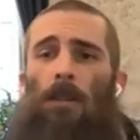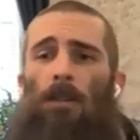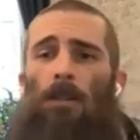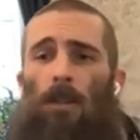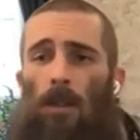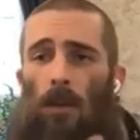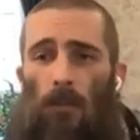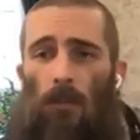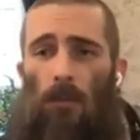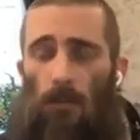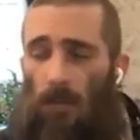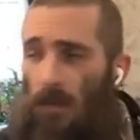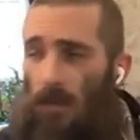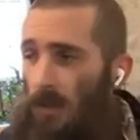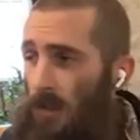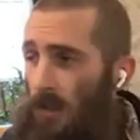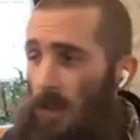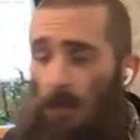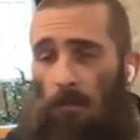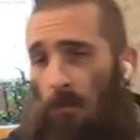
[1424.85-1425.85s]
So this
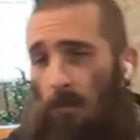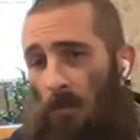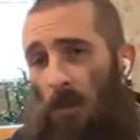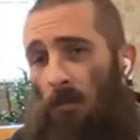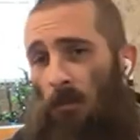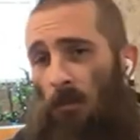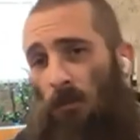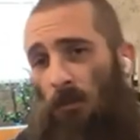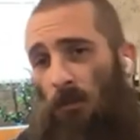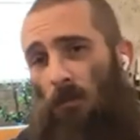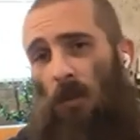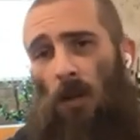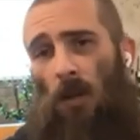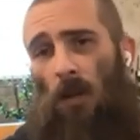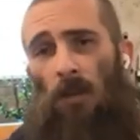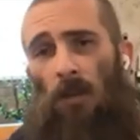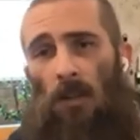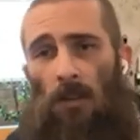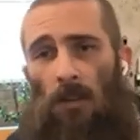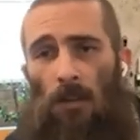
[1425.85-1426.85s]
keeps people from
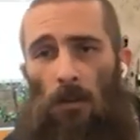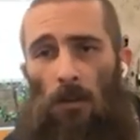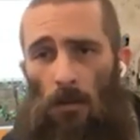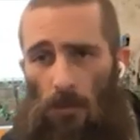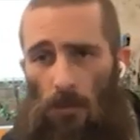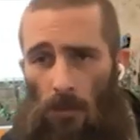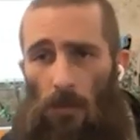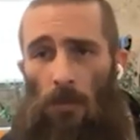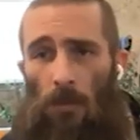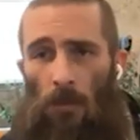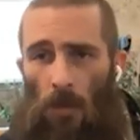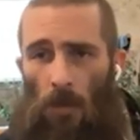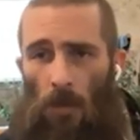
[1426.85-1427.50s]
coming in the door too.